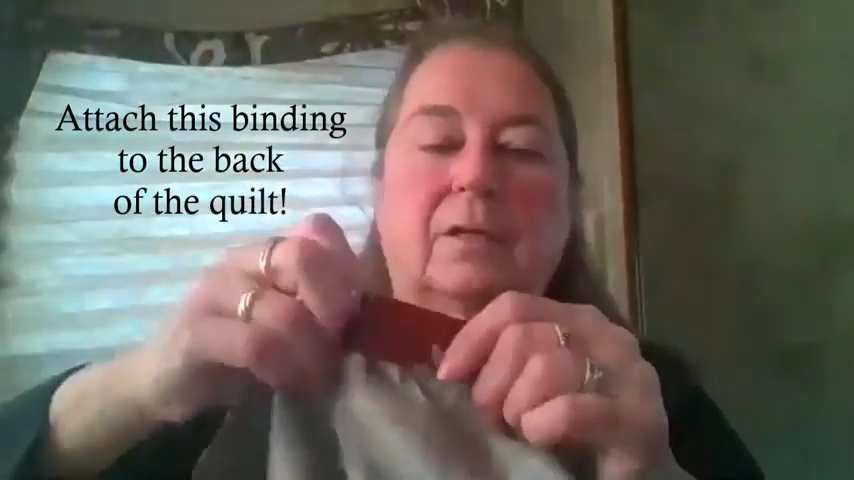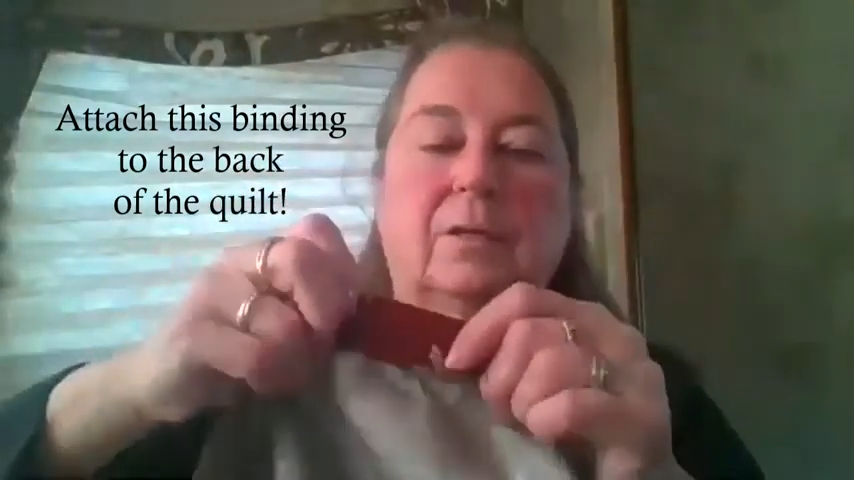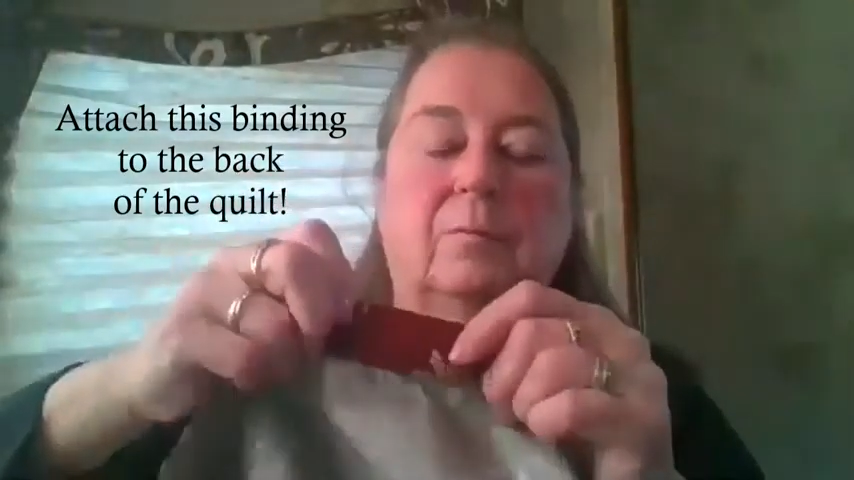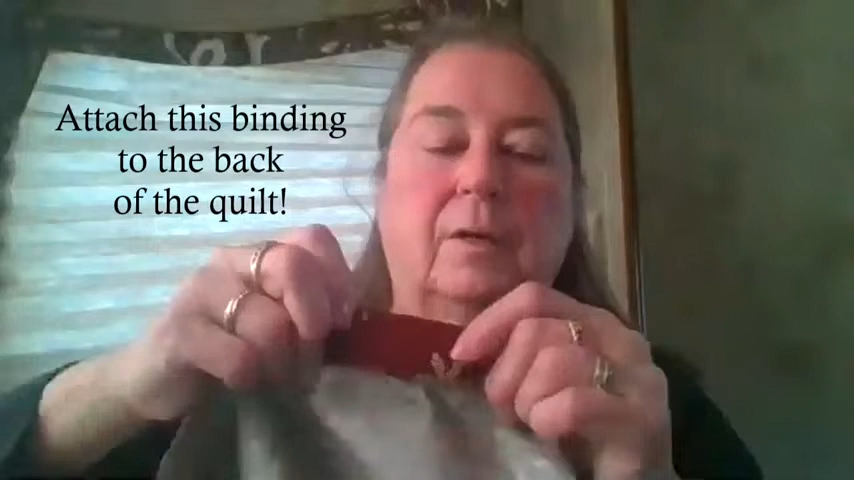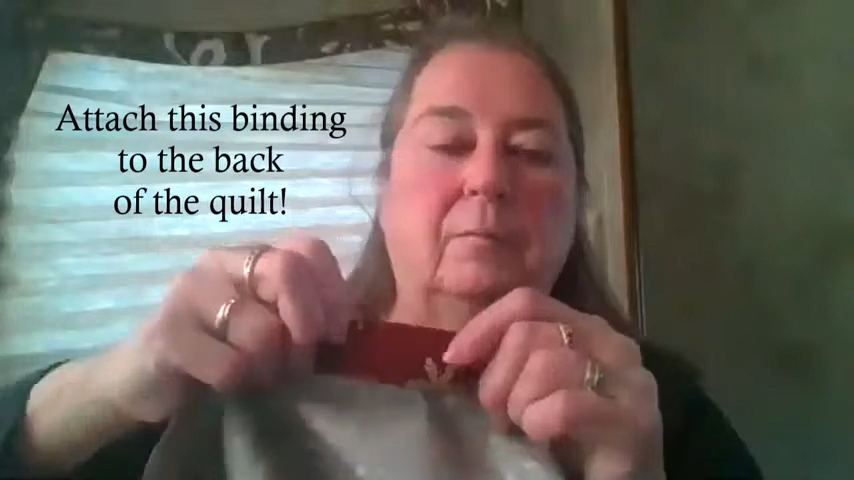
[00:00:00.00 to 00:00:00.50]

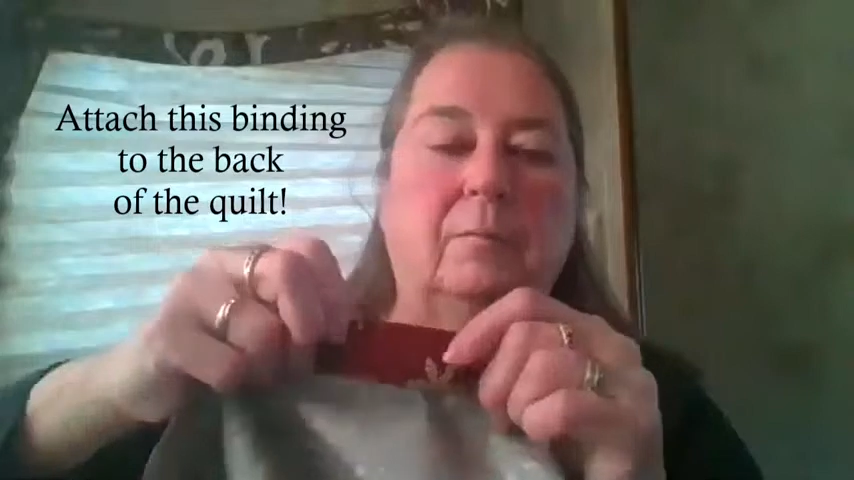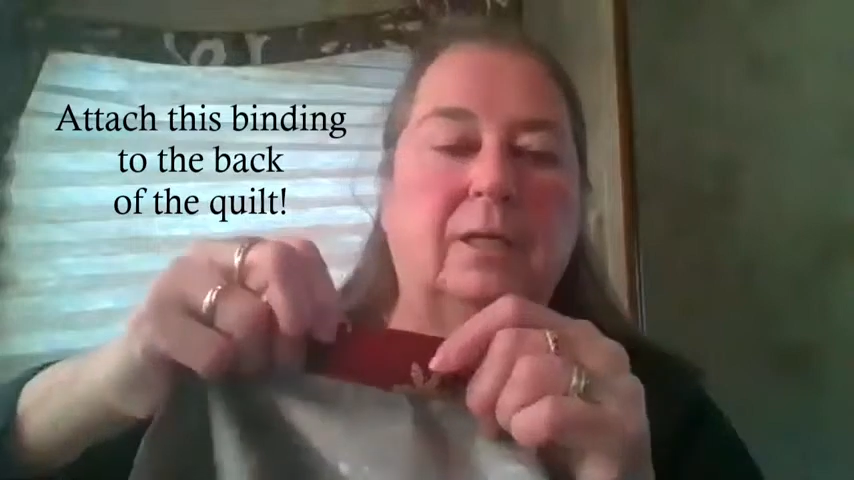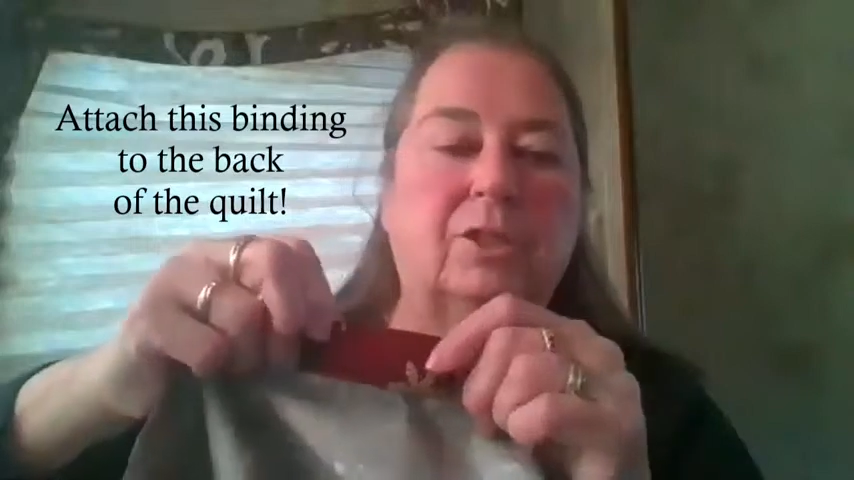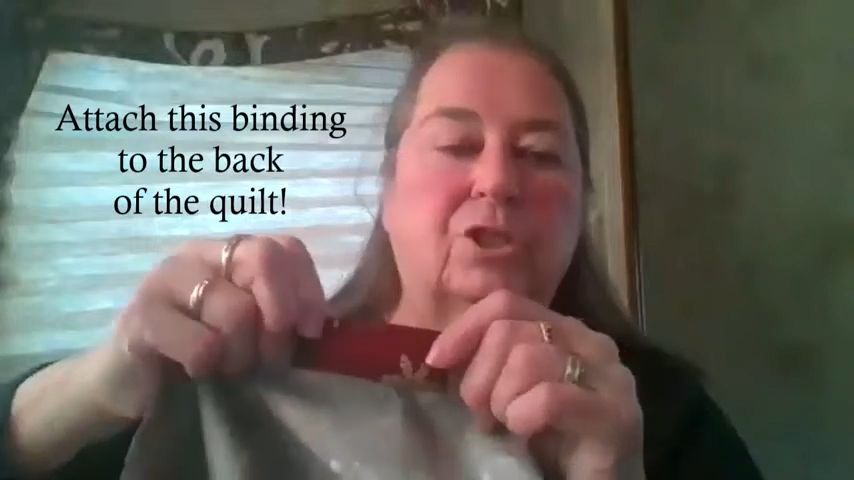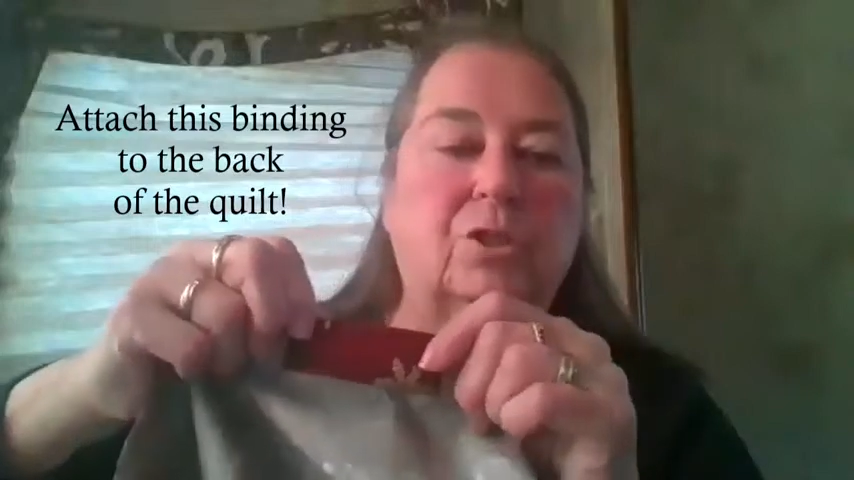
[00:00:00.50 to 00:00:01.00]
you want to
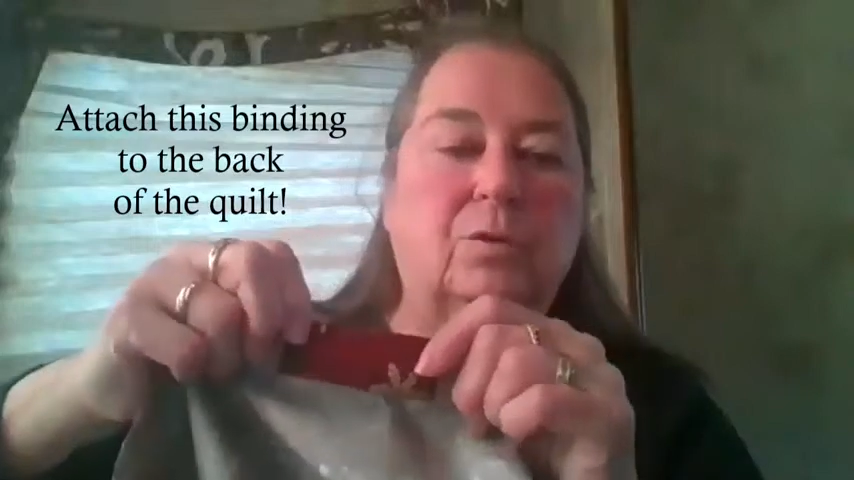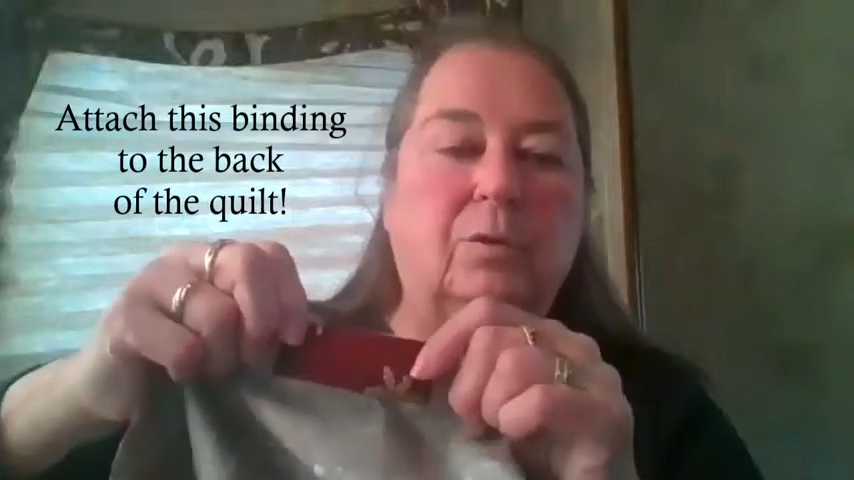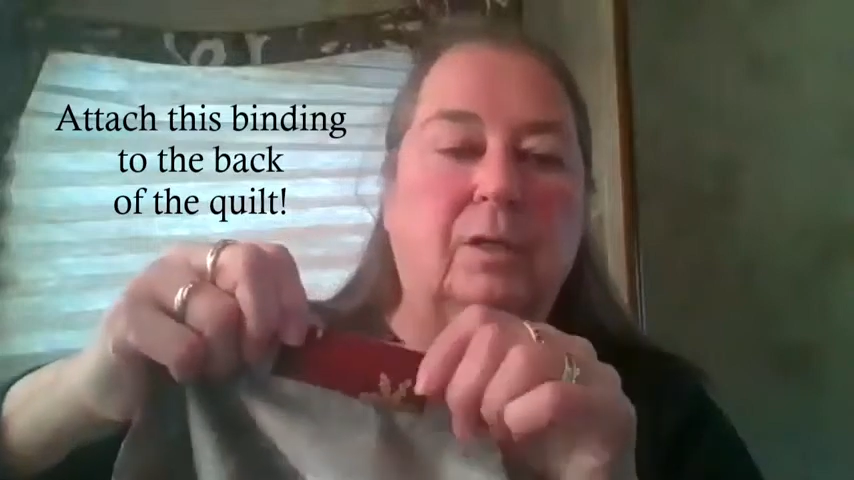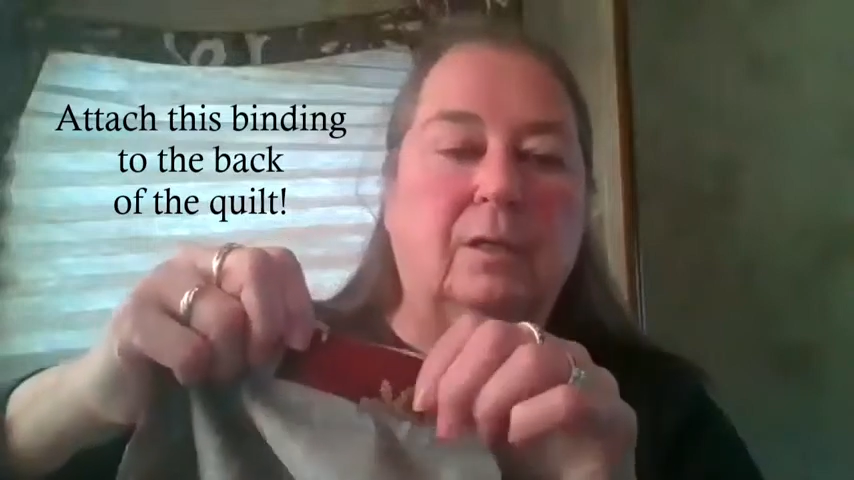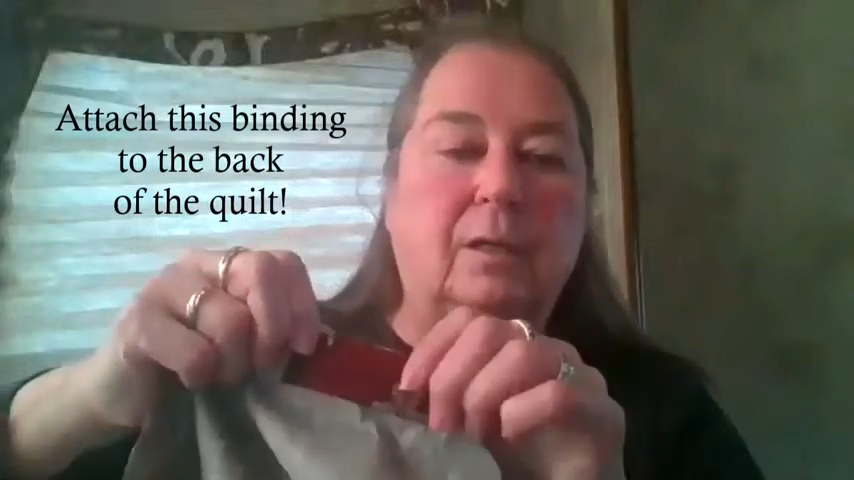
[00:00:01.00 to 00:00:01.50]
make
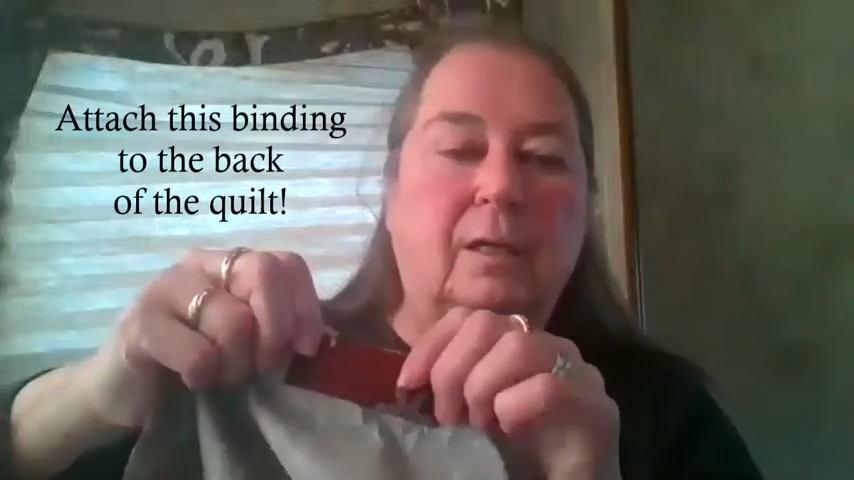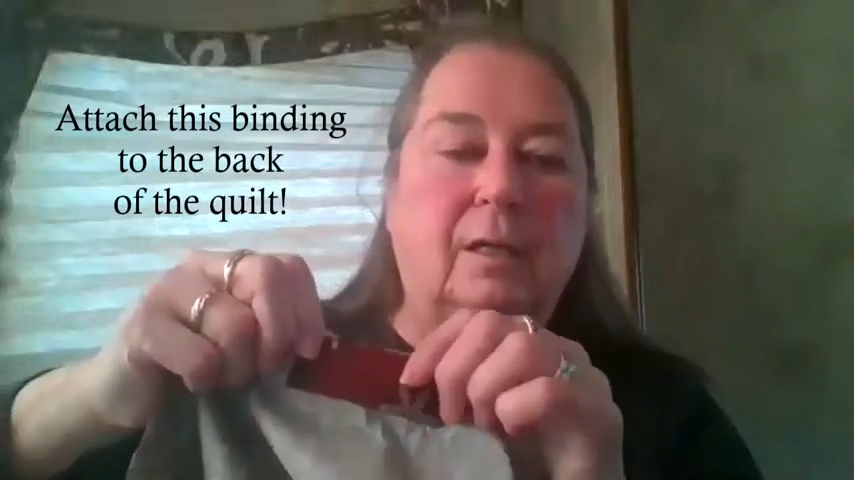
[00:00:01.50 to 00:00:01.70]
sure